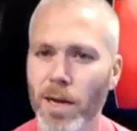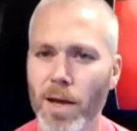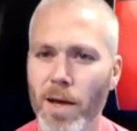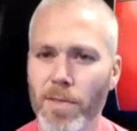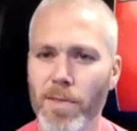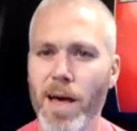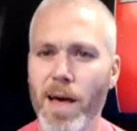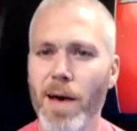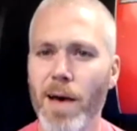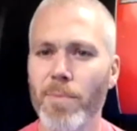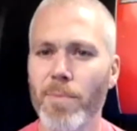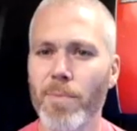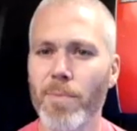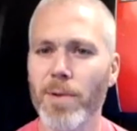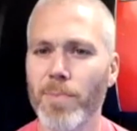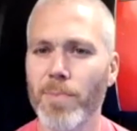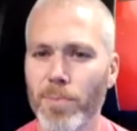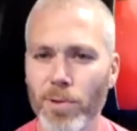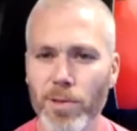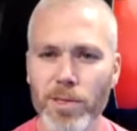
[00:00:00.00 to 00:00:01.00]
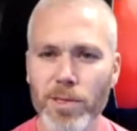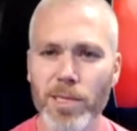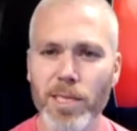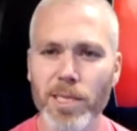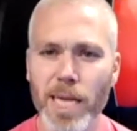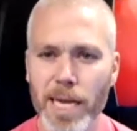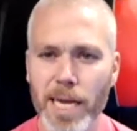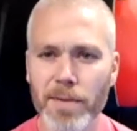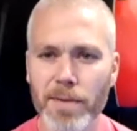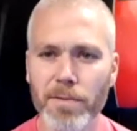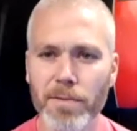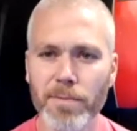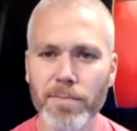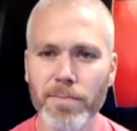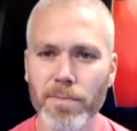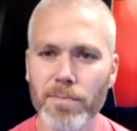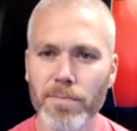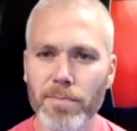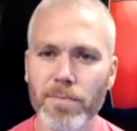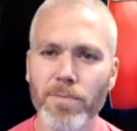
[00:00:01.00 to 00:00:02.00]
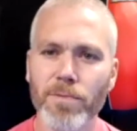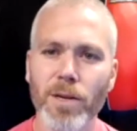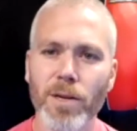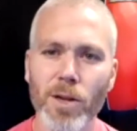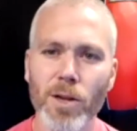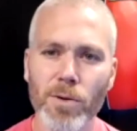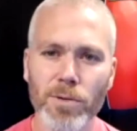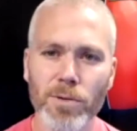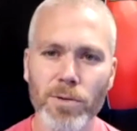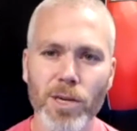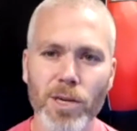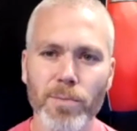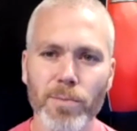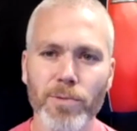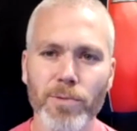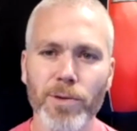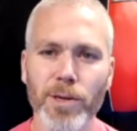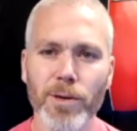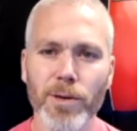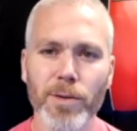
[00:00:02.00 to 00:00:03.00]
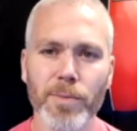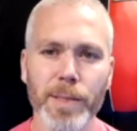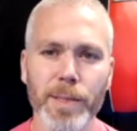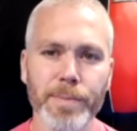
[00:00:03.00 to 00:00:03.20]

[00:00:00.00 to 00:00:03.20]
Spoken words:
that many people that stayed long term, if you know what I mean.